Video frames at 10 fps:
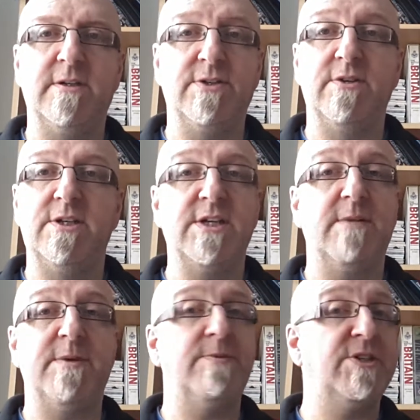That's going to
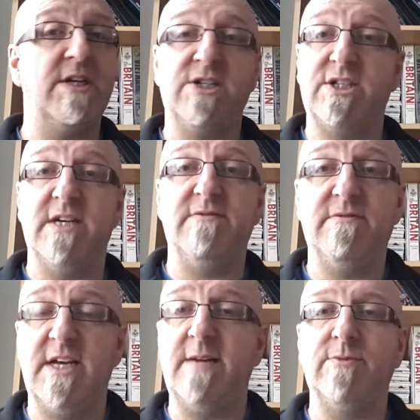take maybe 6,
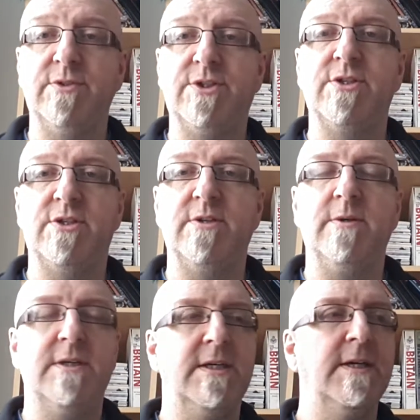7, 8 months to do.